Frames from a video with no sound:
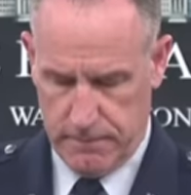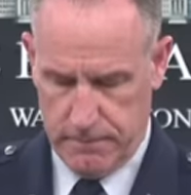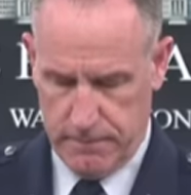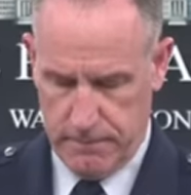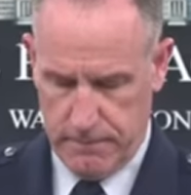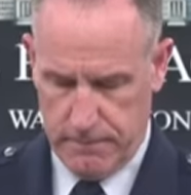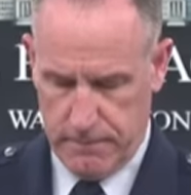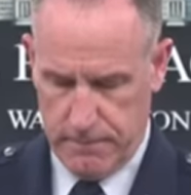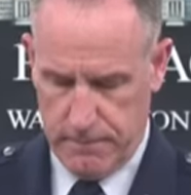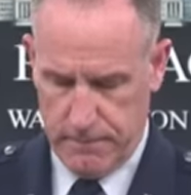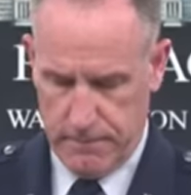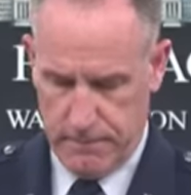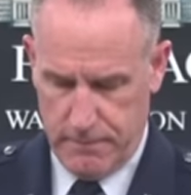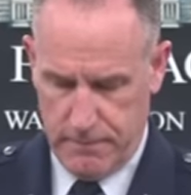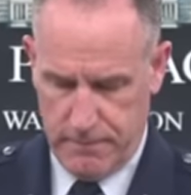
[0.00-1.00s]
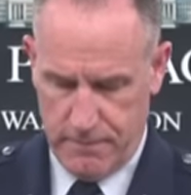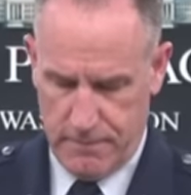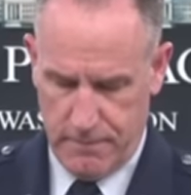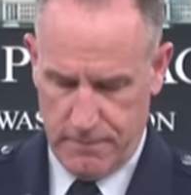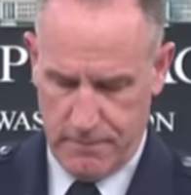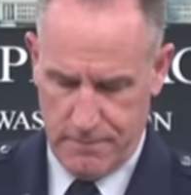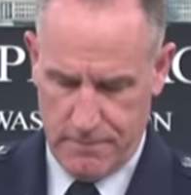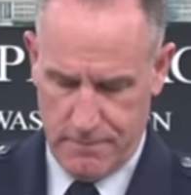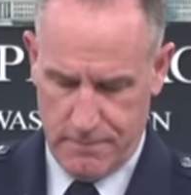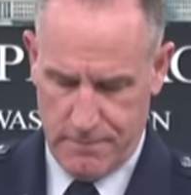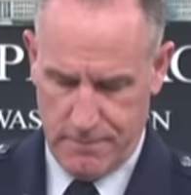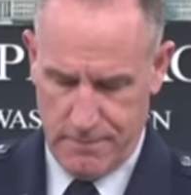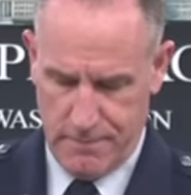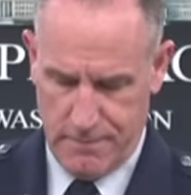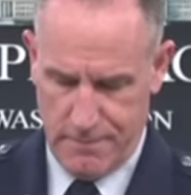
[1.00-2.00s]

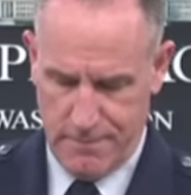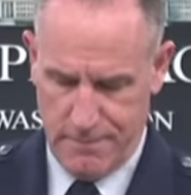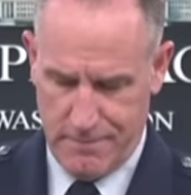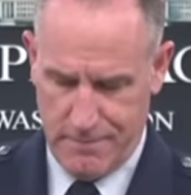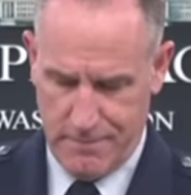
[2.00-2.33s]
[no speech]